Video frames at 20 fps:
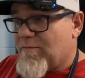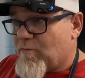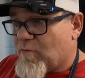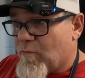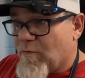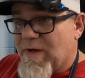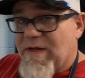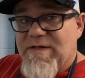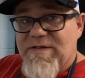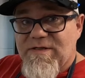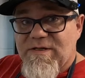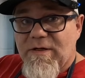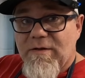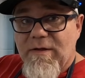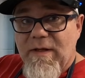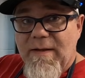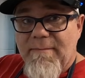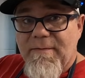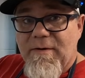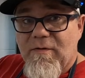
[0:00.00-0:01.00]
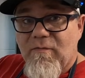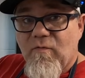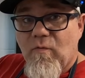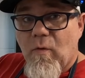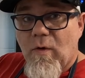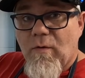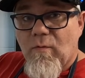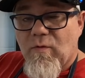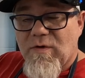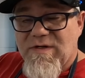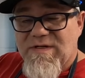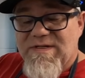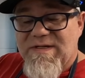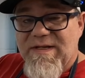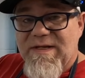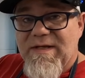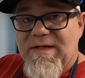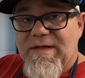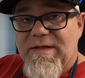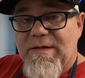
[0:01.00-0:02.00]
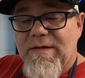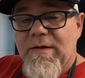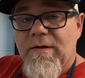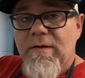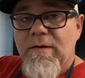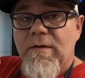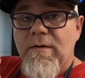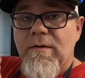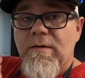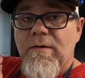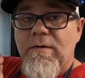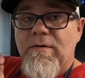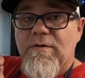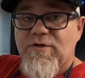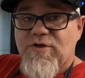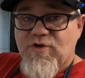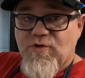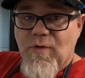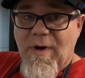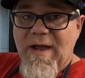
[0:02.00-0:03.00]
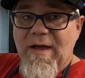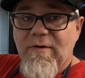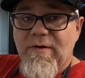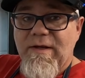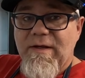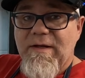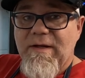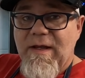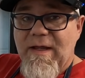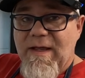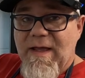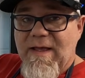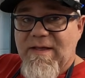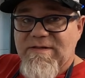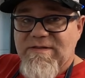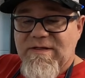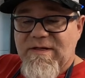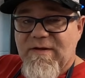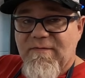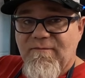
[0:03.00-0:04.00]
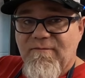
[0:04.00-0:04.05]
reached the limit of where we're seeing shrouding as an